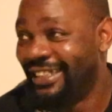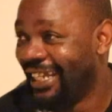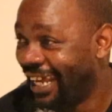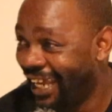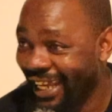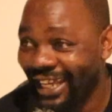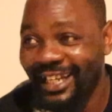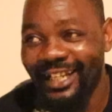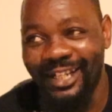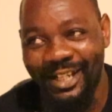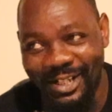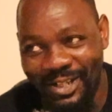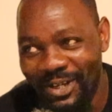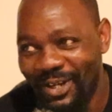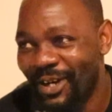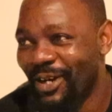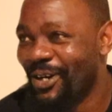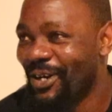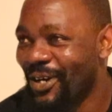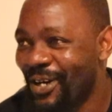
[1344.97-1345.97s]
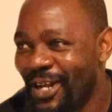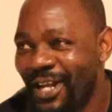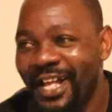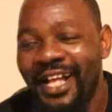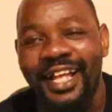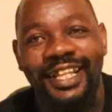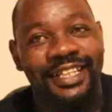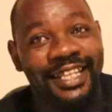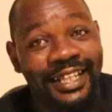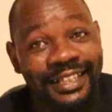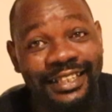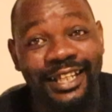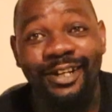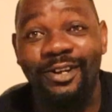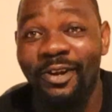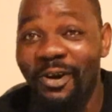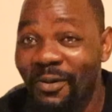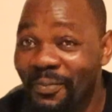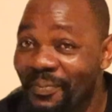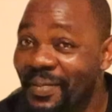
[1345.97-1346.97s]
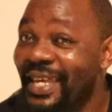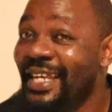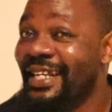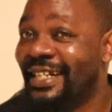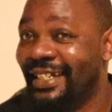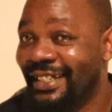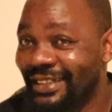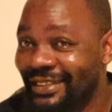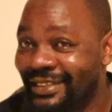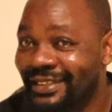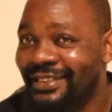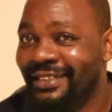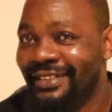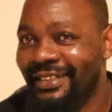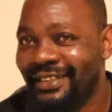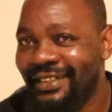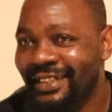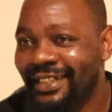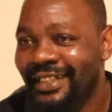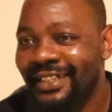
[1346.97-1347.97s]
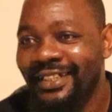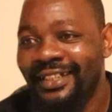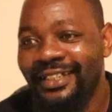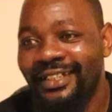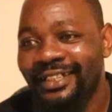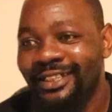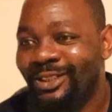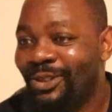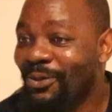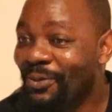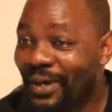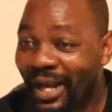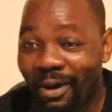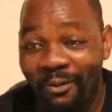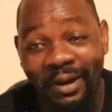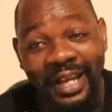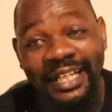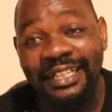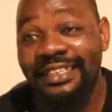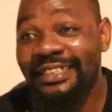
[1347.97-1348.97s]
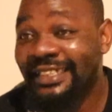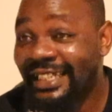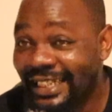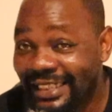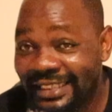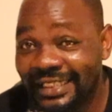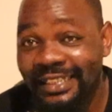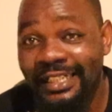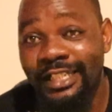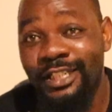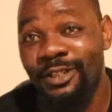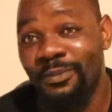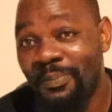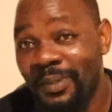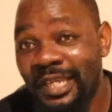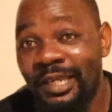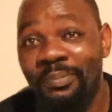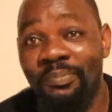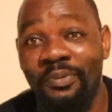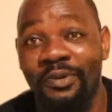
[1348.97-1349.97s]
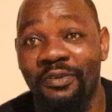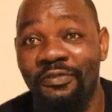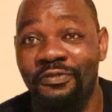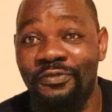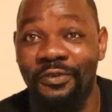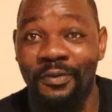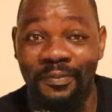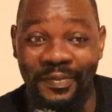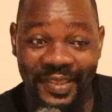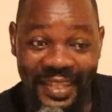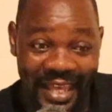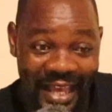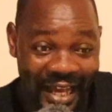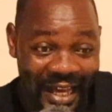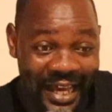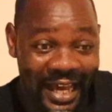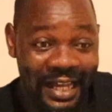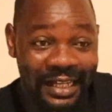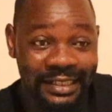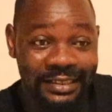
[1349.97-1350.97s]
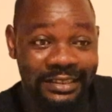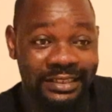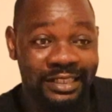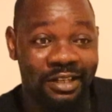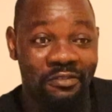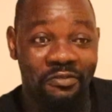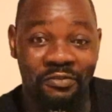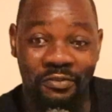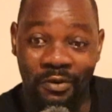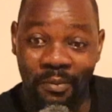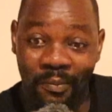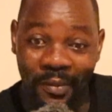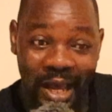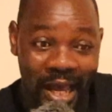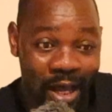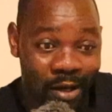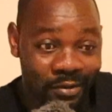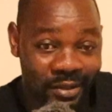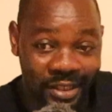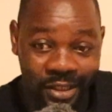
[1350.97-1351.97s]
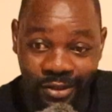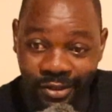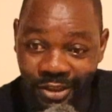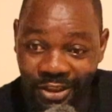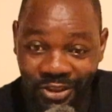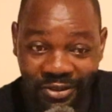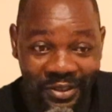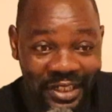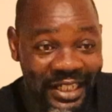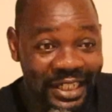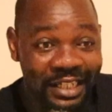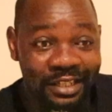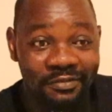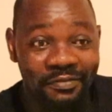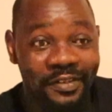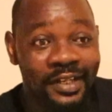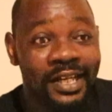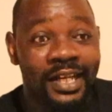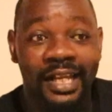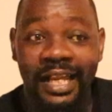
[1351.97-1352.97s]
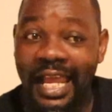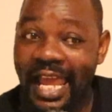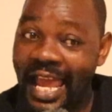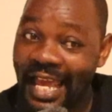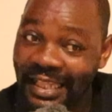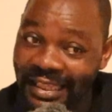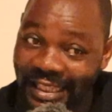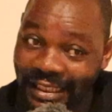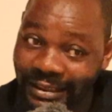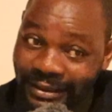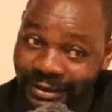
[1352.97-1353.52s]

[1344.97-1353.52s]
tell you that the lawmakers took our indigenous people from their culture, from how they used to live, and they